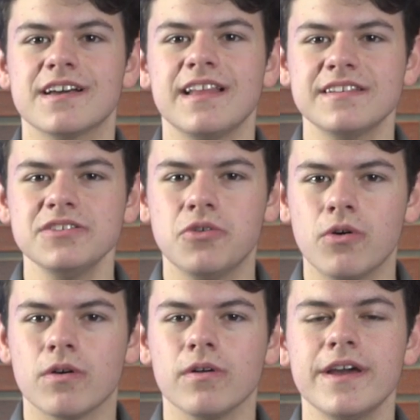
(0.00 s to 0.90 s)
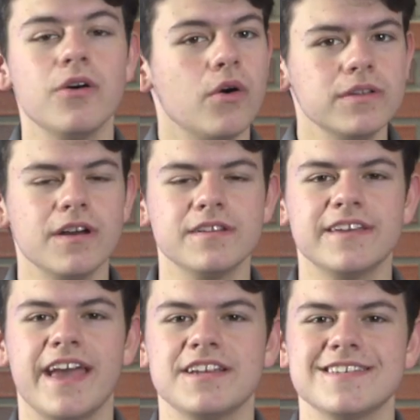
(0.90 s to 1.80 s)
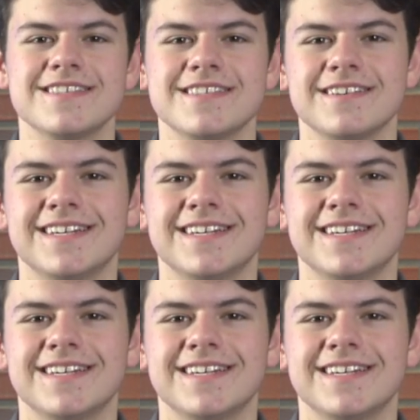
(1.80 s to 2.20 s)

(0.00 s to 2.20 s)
collecting coral, and holding onto cages.